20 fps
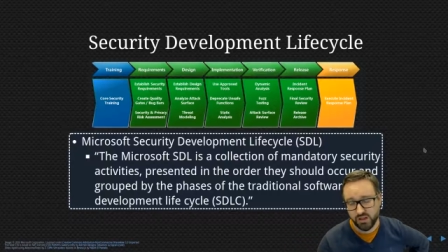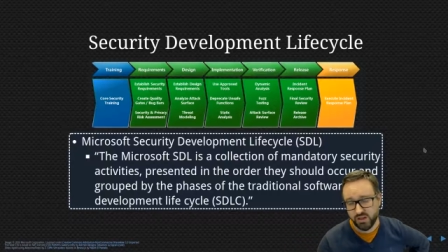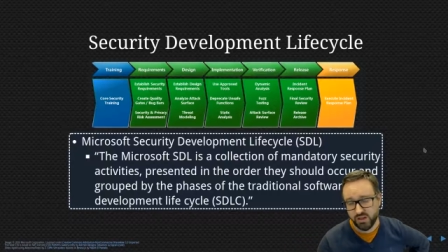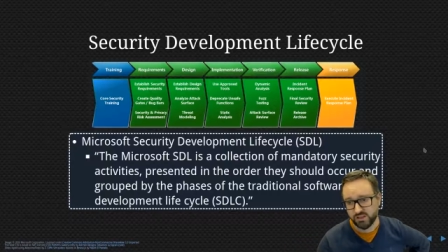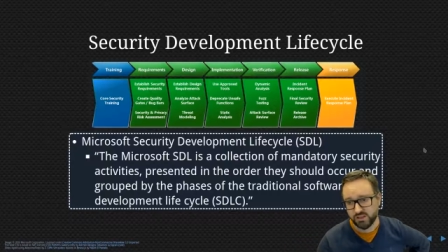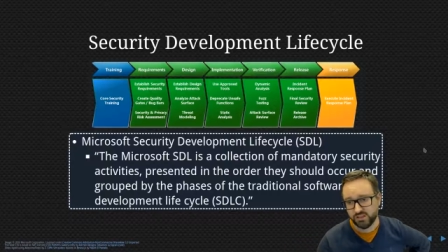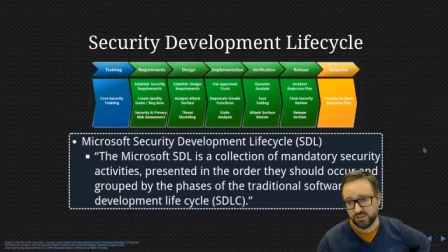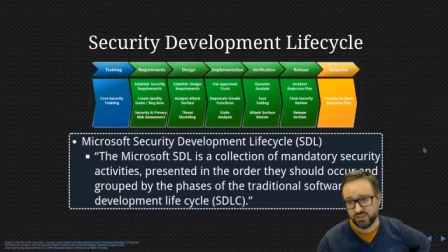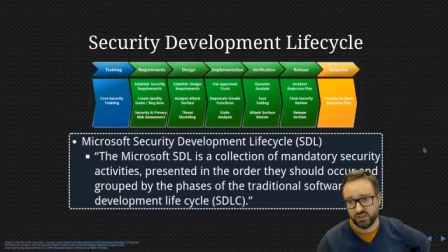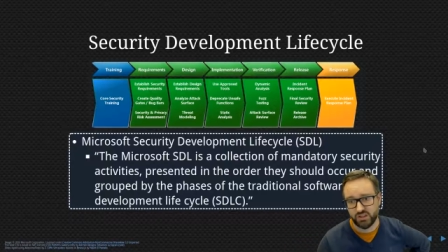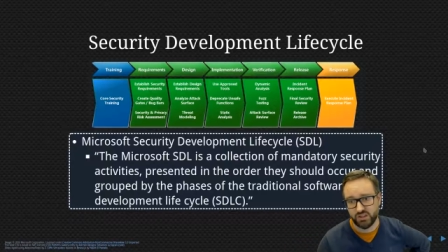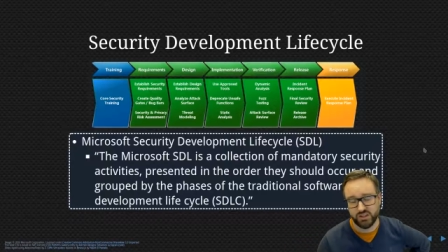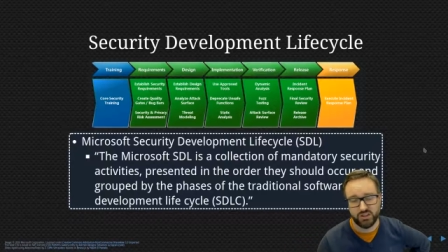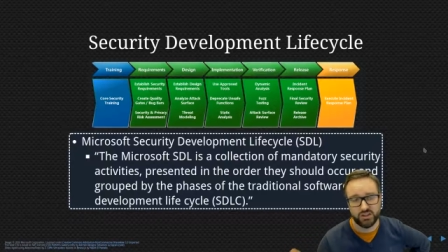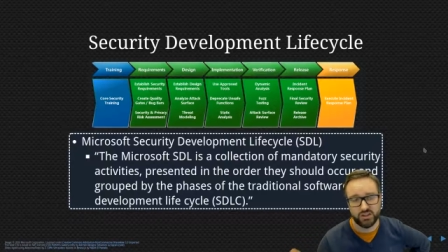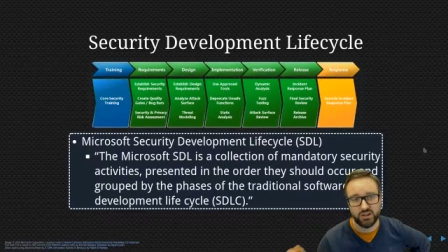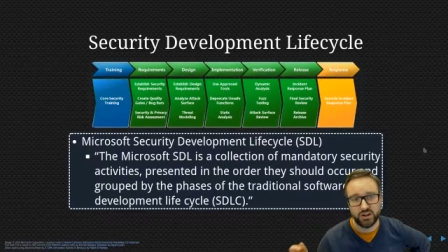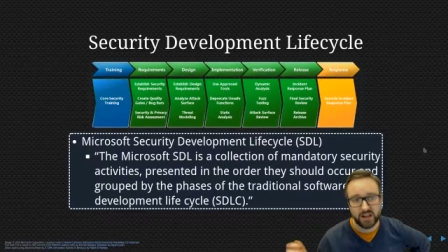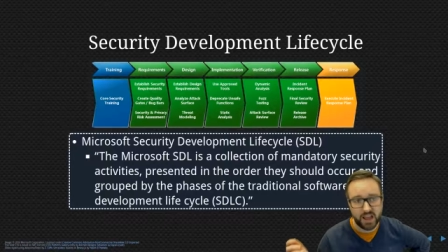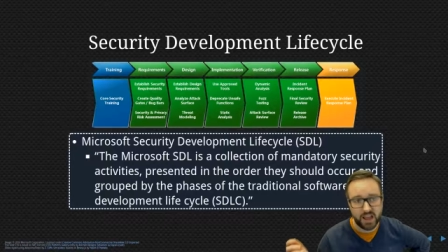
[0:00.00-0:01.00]
So you
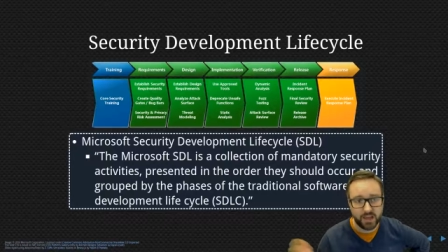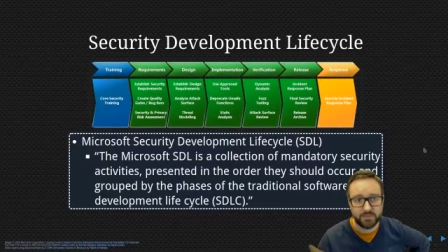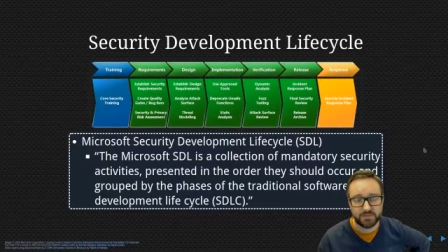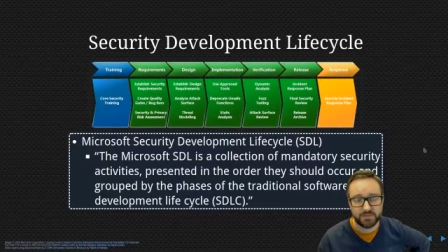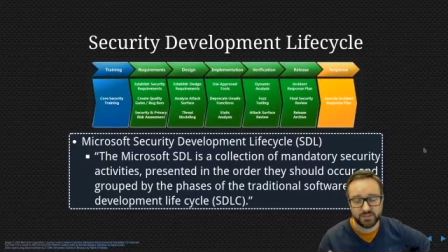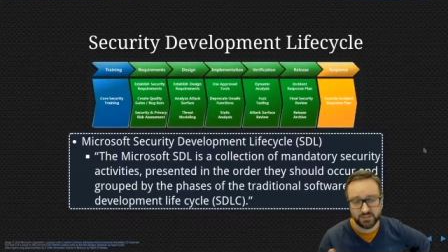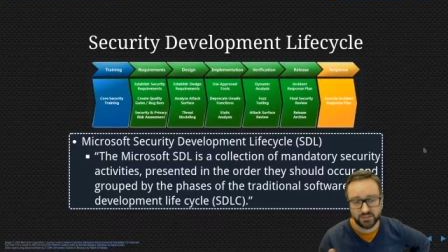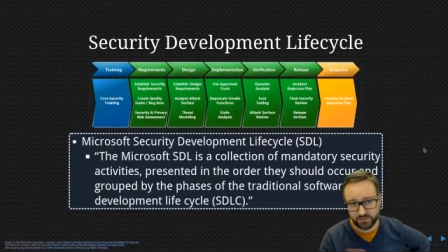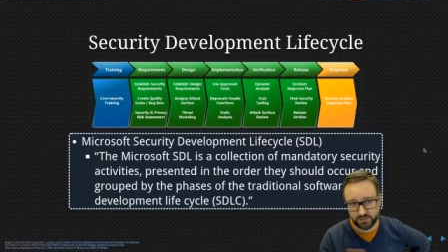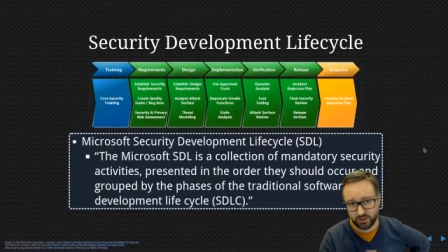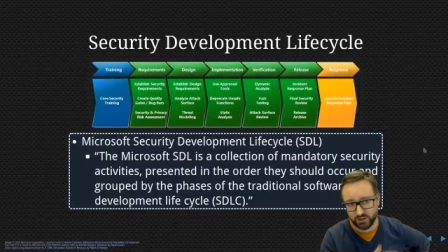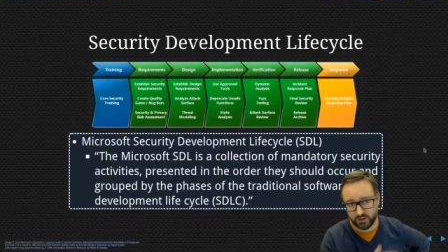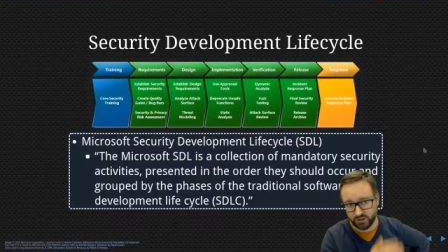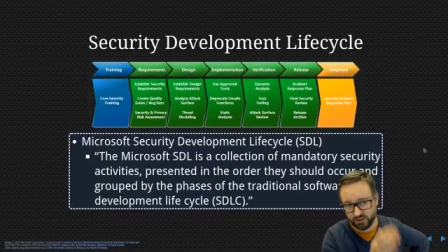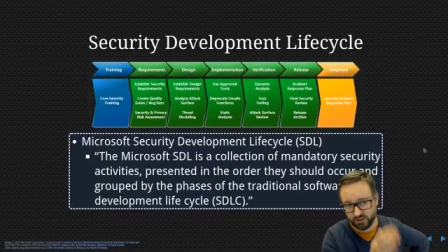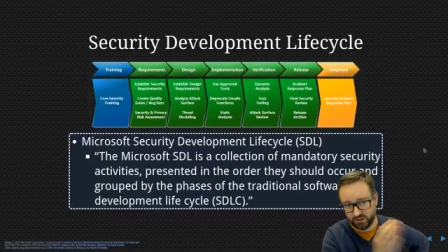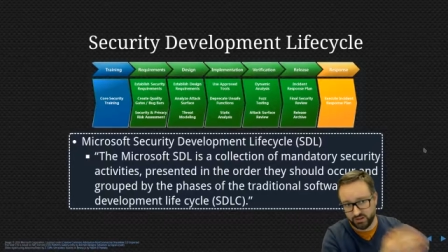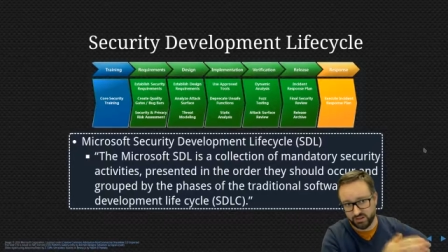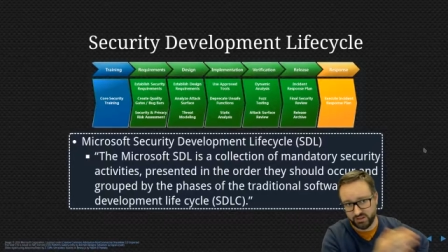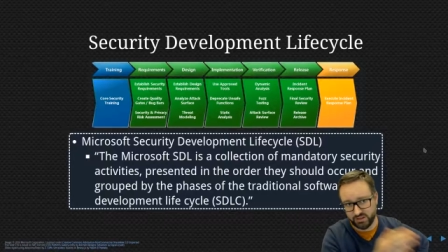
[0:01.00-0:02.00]
don't have to
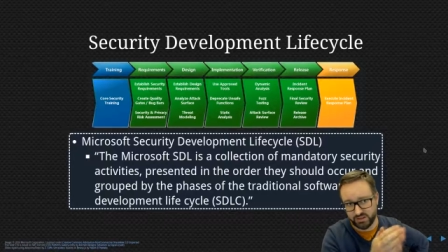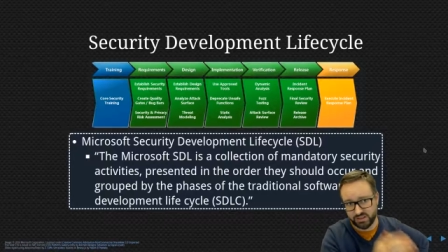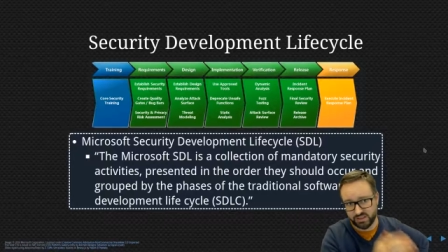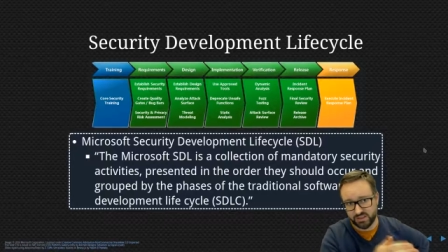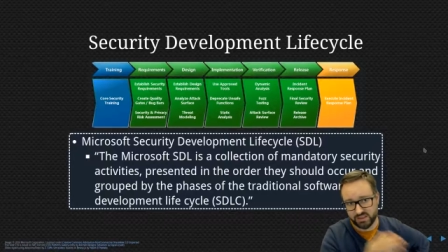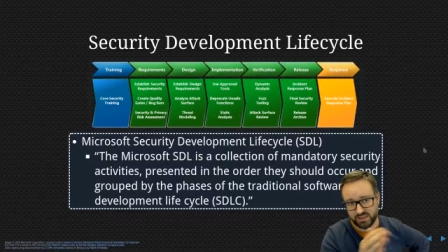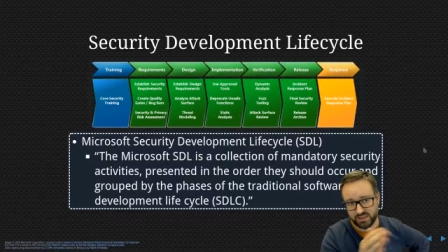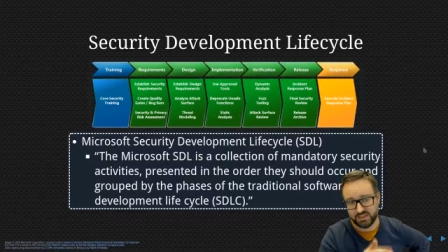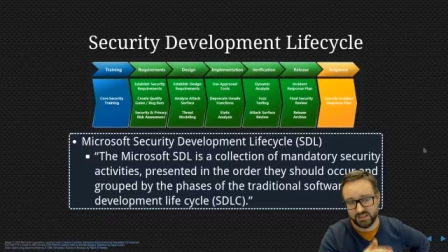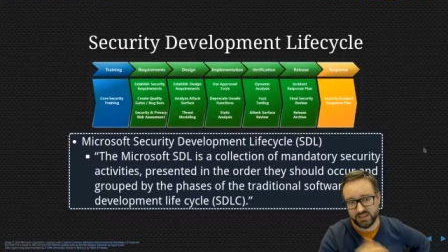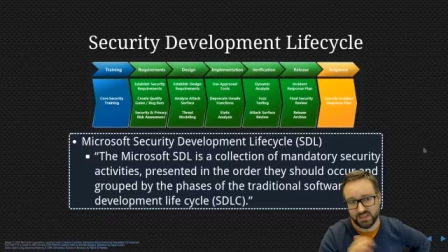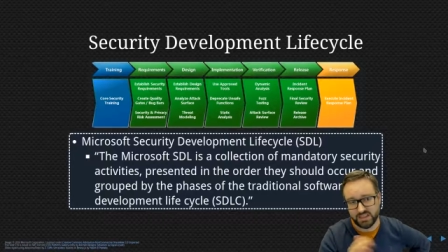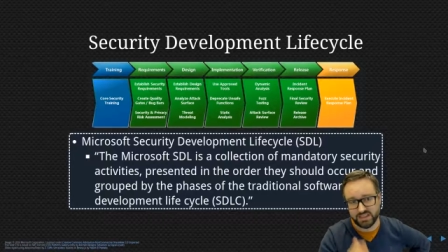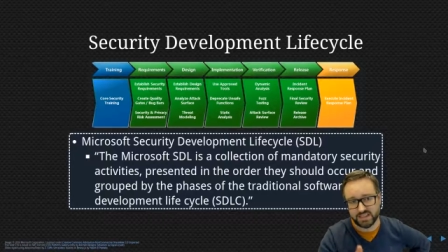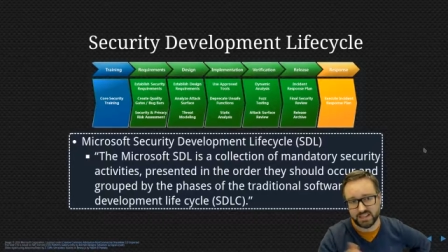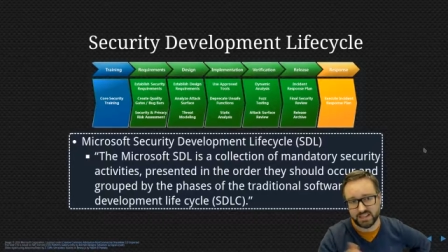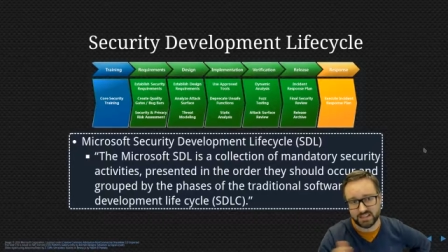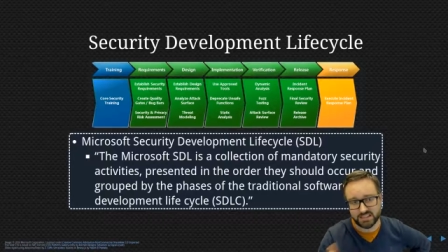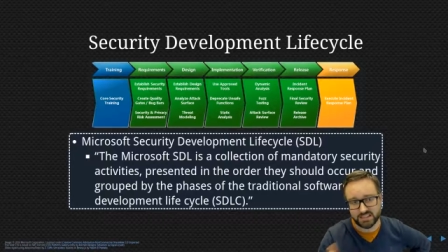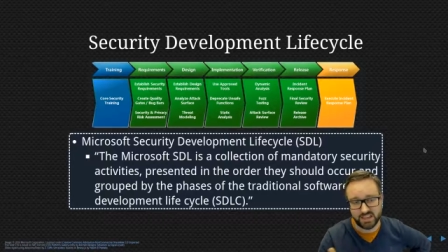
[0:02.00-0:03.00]
follow the, the
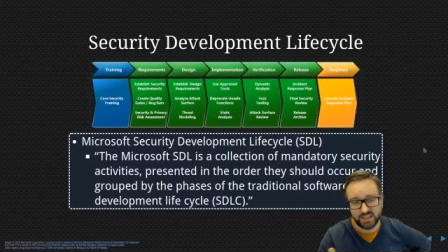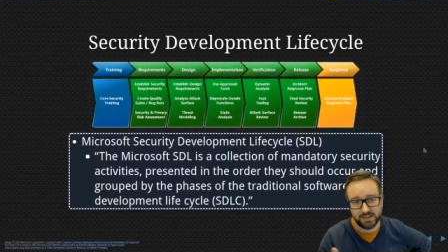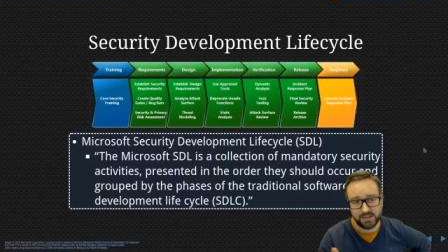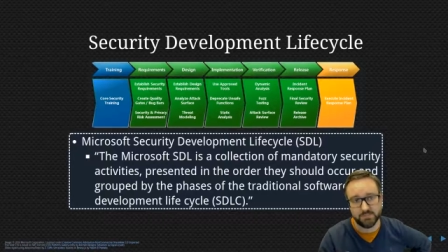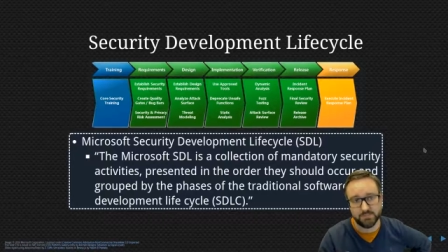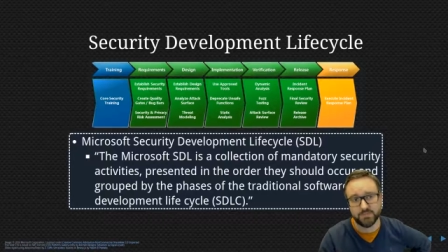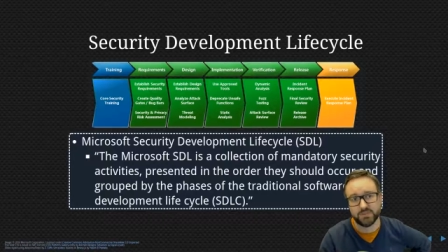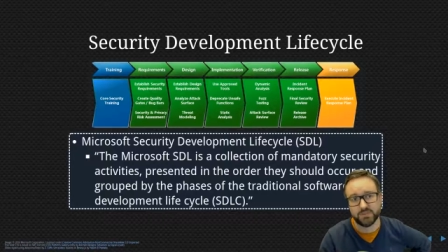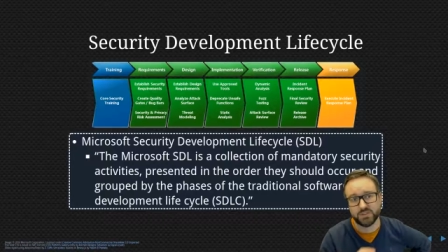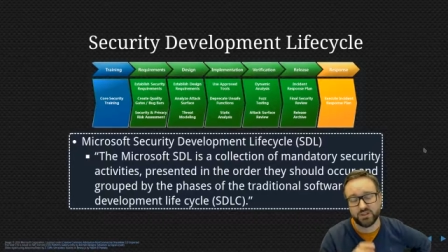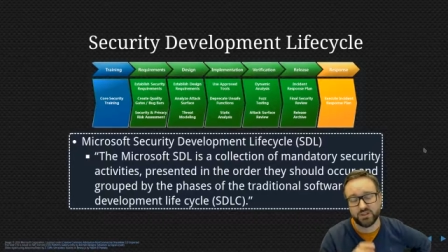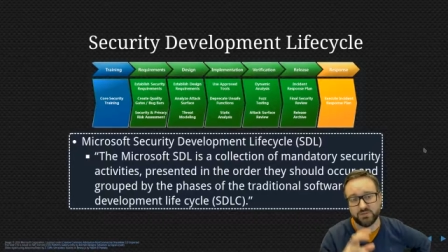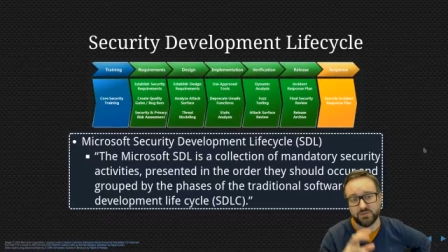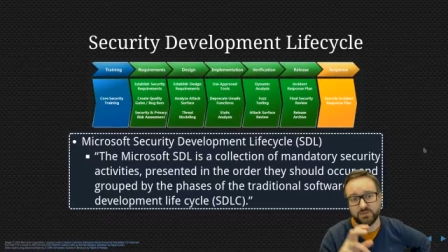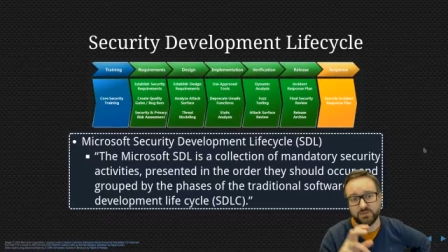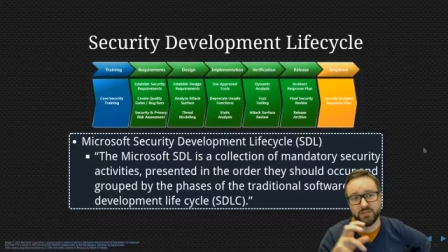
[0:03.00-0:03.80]
exact same sort of